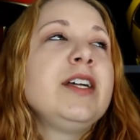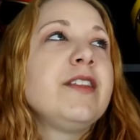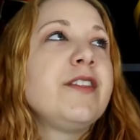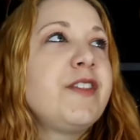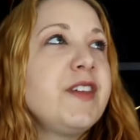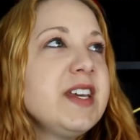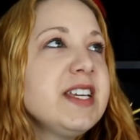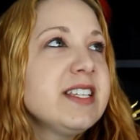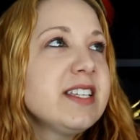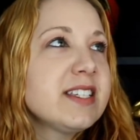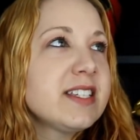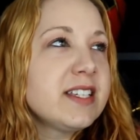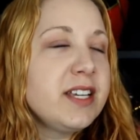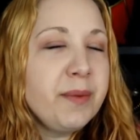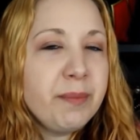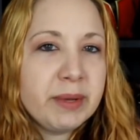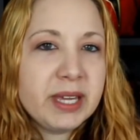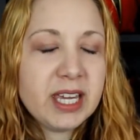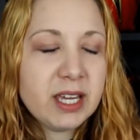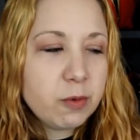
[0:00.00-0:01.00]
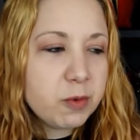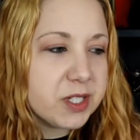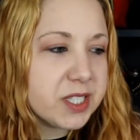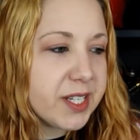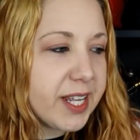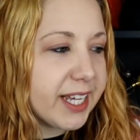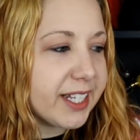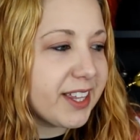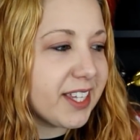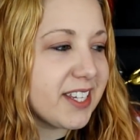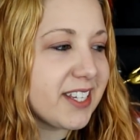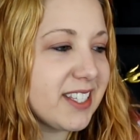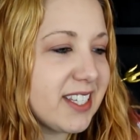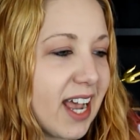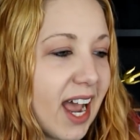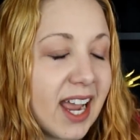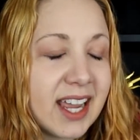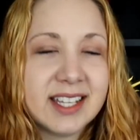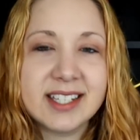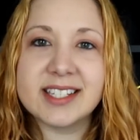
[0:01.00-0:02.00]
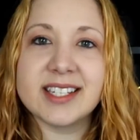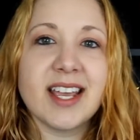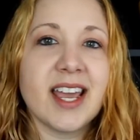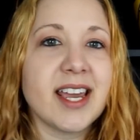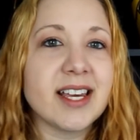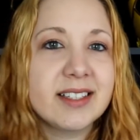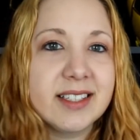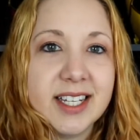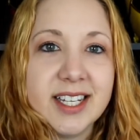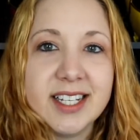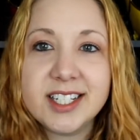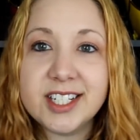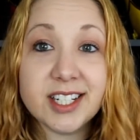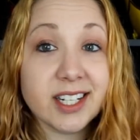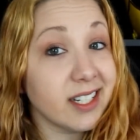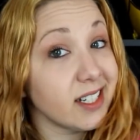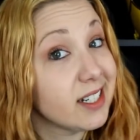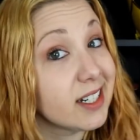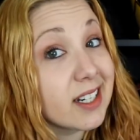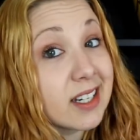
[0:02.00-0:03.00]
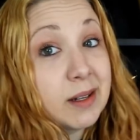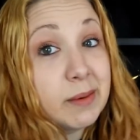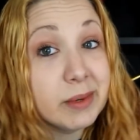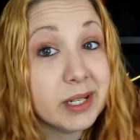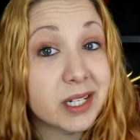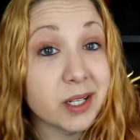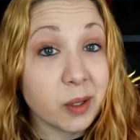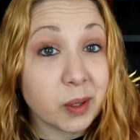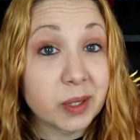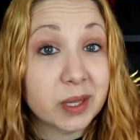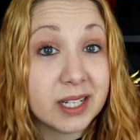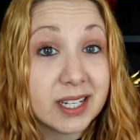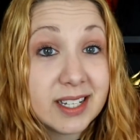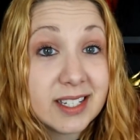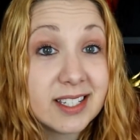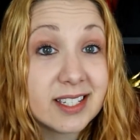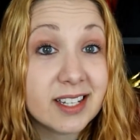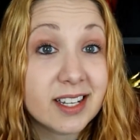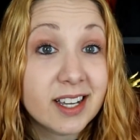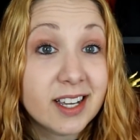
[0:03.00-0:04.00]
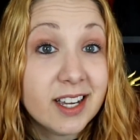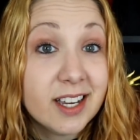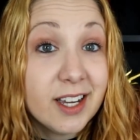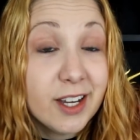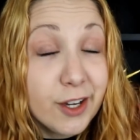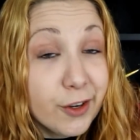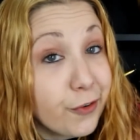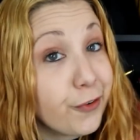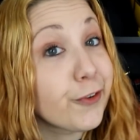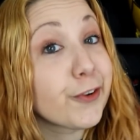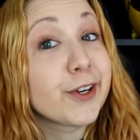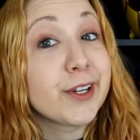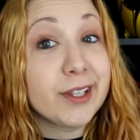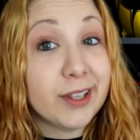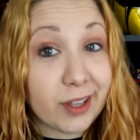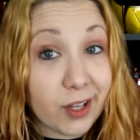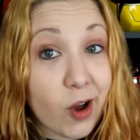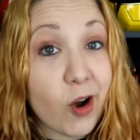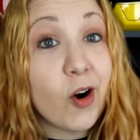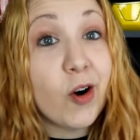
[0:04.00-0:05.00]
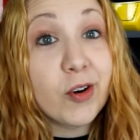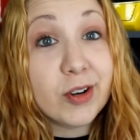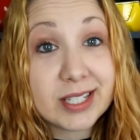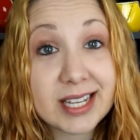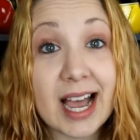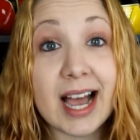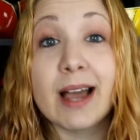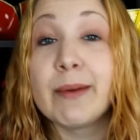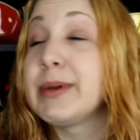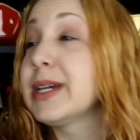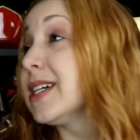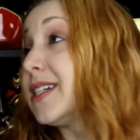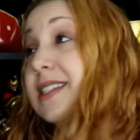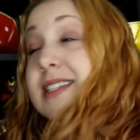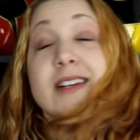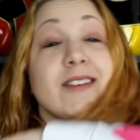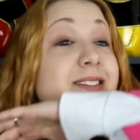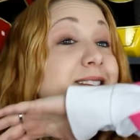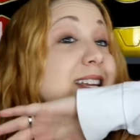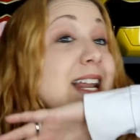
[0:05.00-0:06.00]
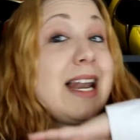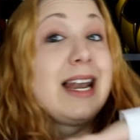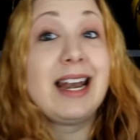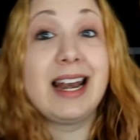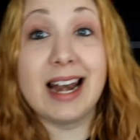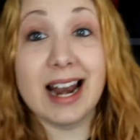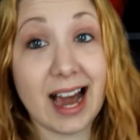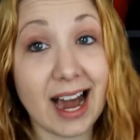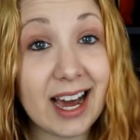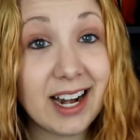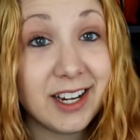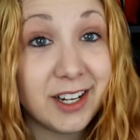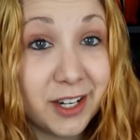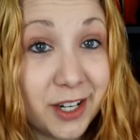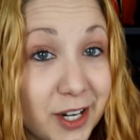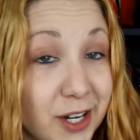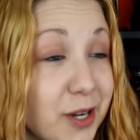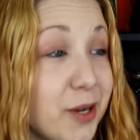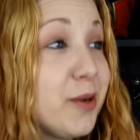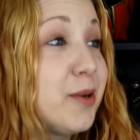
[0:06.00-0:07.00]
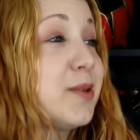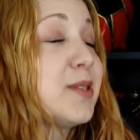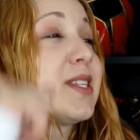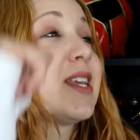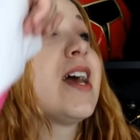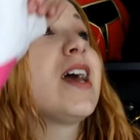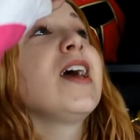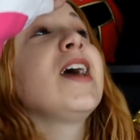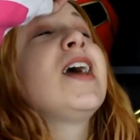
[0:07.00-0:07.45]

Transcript: This to me was like the sign saying, Liz, you're, you're gonna be doing this for a long time because there's a lot of news.